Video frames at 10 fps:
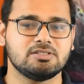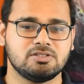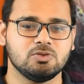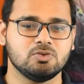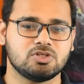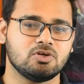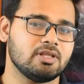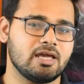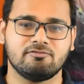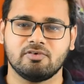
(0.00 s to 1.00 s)
is used on
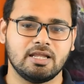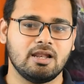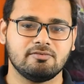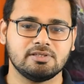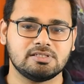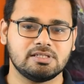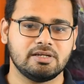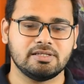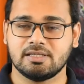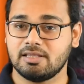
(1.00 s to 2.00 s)
the iPhone eleven
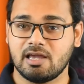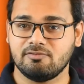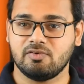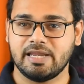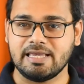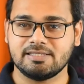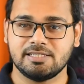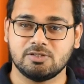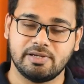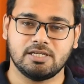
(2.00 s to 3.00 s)
series and the iPhone S
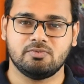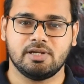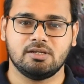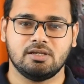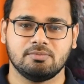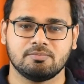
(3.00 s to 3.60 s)
E twenty twenty.